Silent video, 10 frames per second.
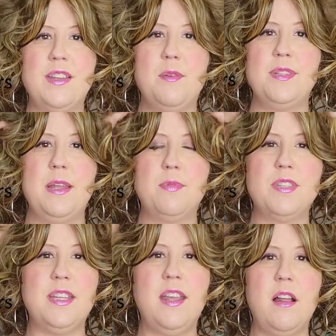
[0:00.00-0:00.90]
I was able
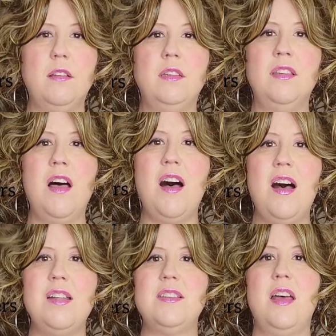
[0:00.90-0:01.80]
to get a
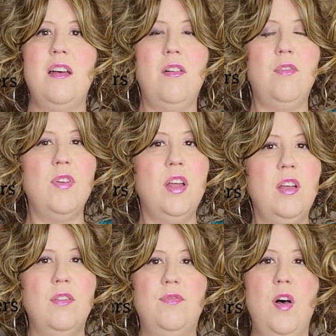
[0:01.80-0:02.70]
lot of
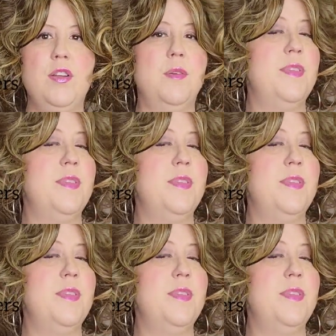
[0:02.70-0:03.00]
volume.